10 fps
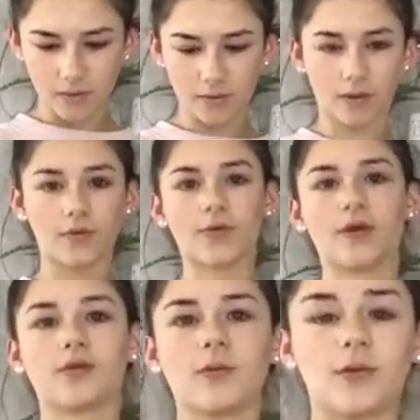Okay, so
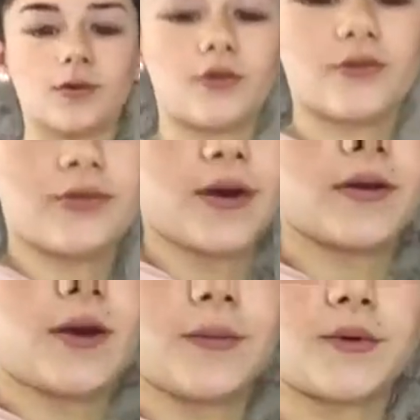that's what's on the screen.
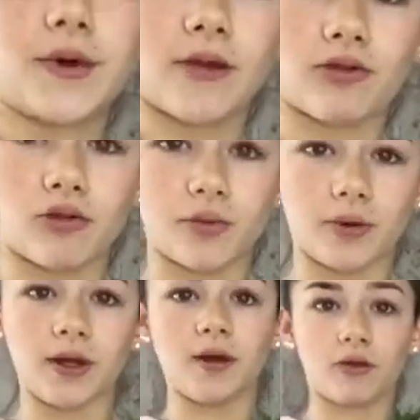So I'm gonna get a
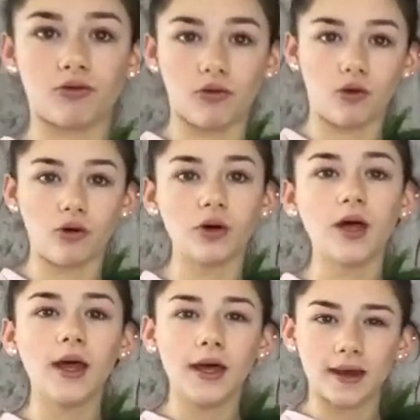strawberry and a straw.
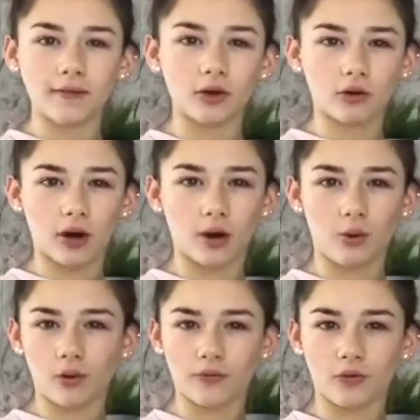Even though I don't
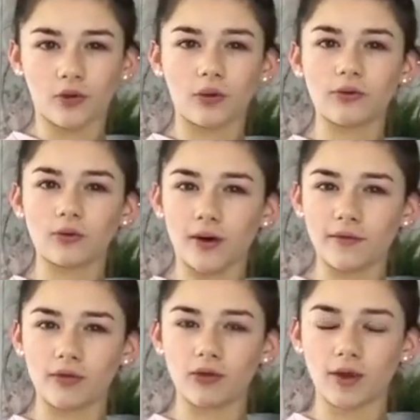know if it's gonna work, I don't have
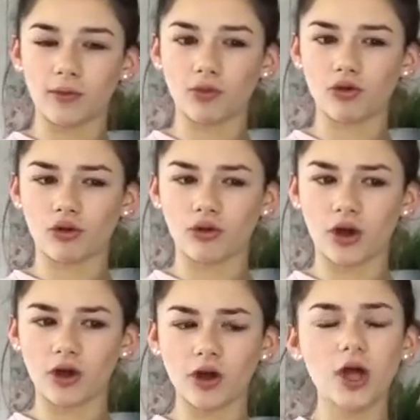the same straws
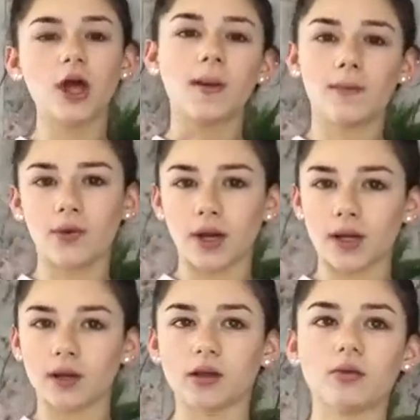here, but
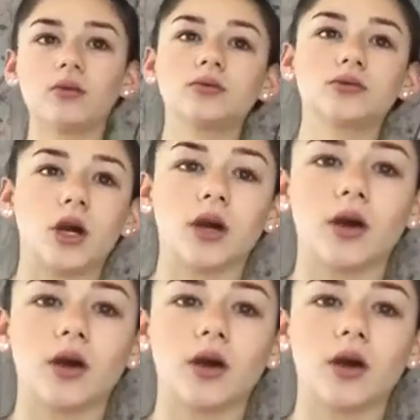I will try